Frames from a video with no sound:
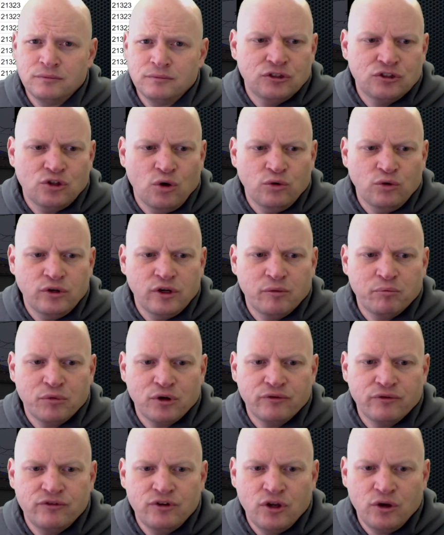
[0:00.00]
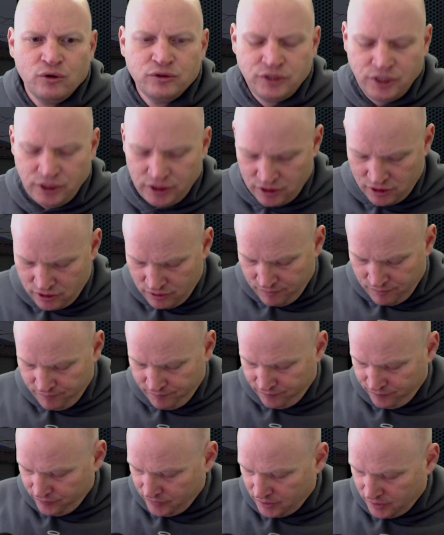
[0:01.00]
So number of nodes here
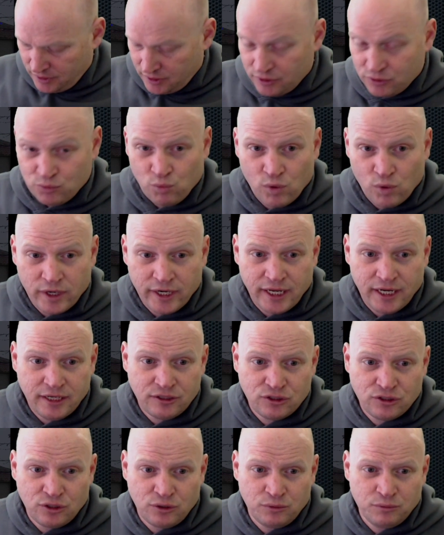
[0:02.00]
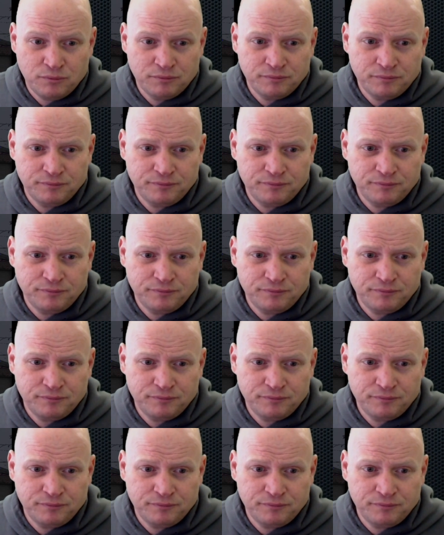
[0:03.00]
is 182.